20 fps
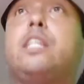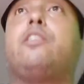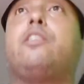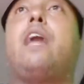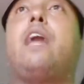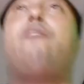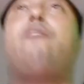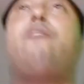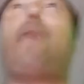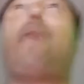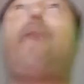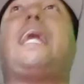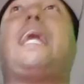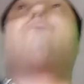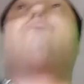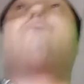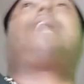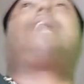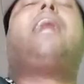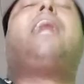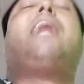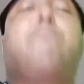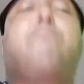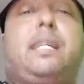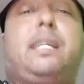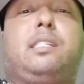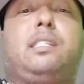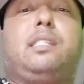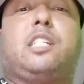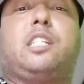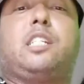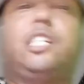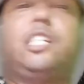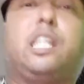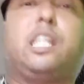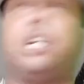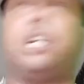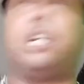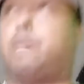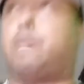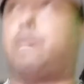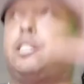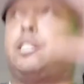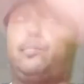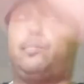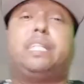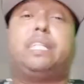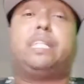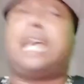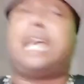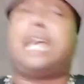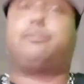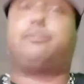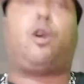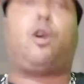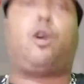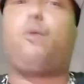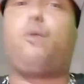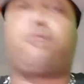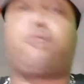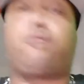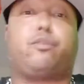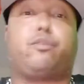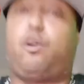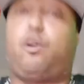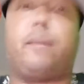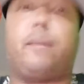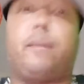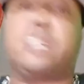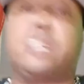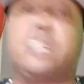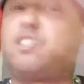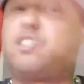everybody outside of Macy's, because we tear up the whole first floor of Macy's.